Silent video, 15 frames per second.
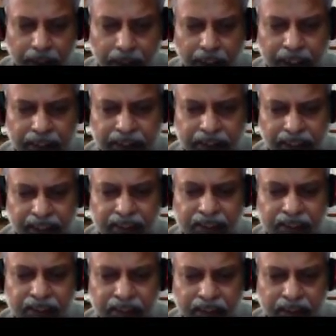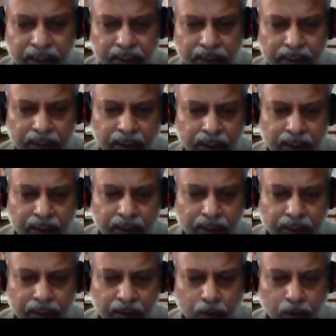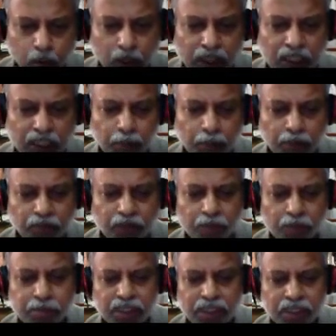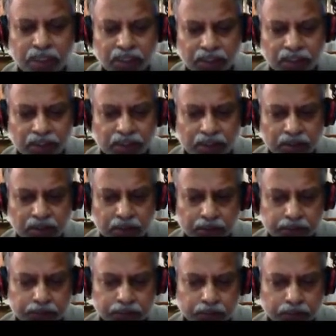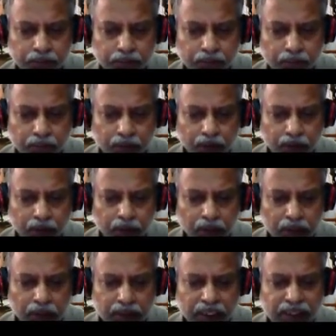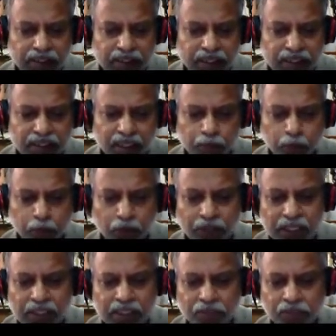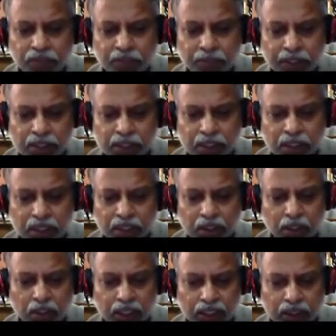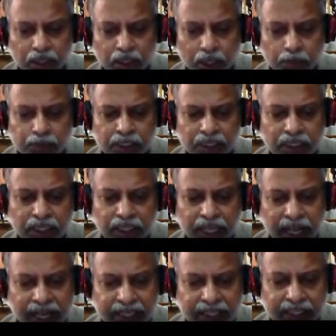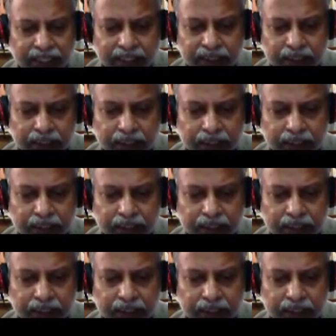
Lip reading: and sense what type of object it is. Sensors that provide the information regarding the object handling